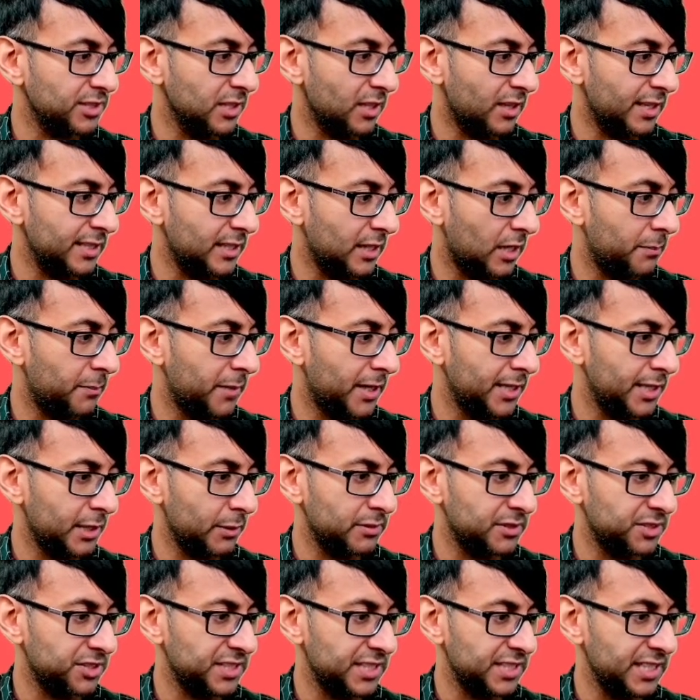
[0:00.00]
Like I might go
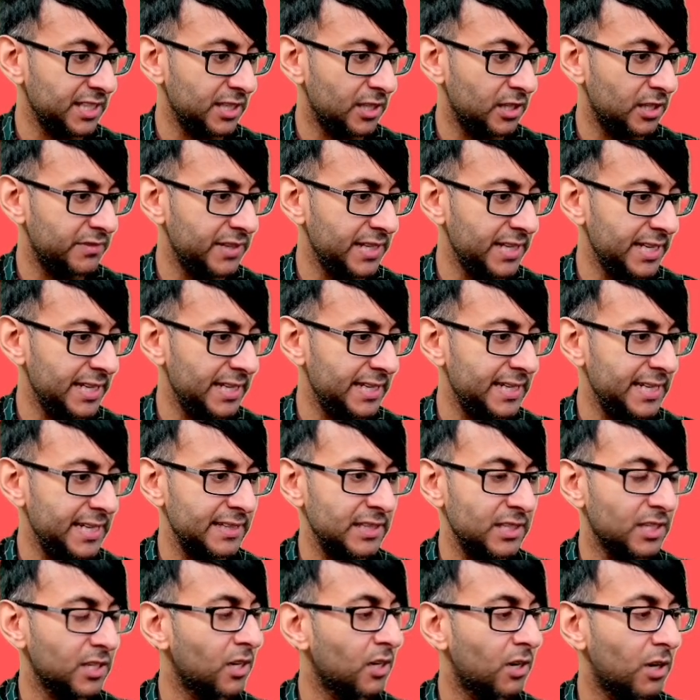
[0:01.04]
and stick it over here near
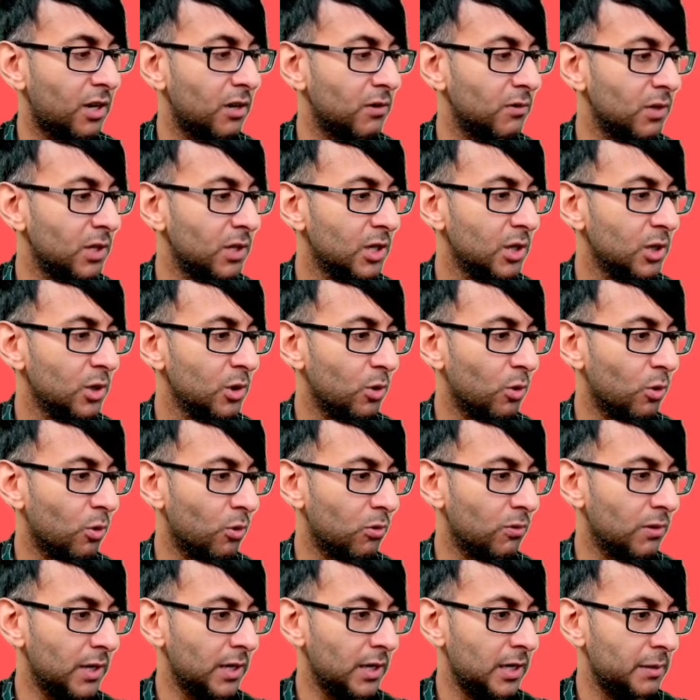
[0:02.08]
the car
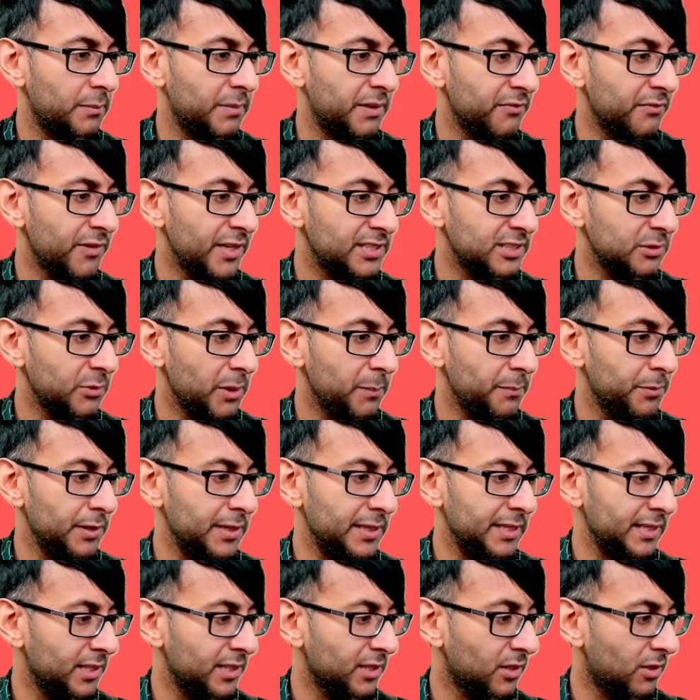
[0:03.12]
or um, in fact, I won't put
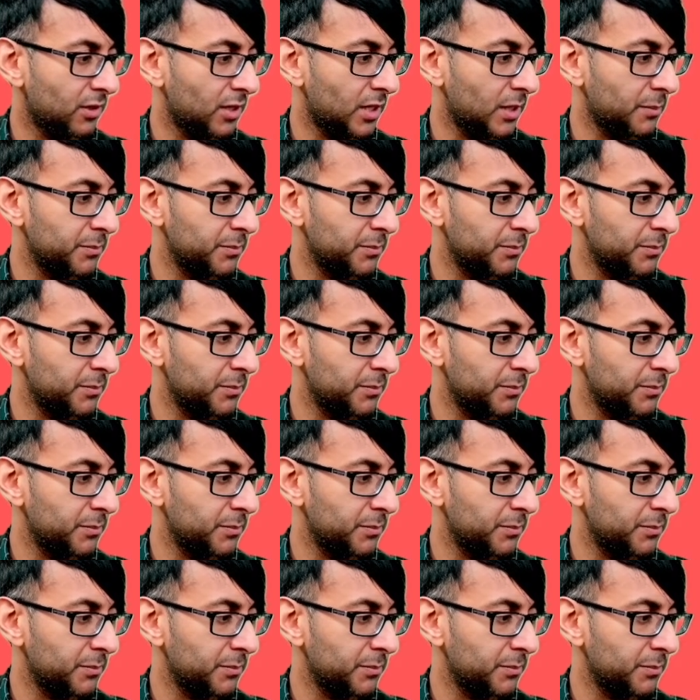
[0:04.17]
it in a car.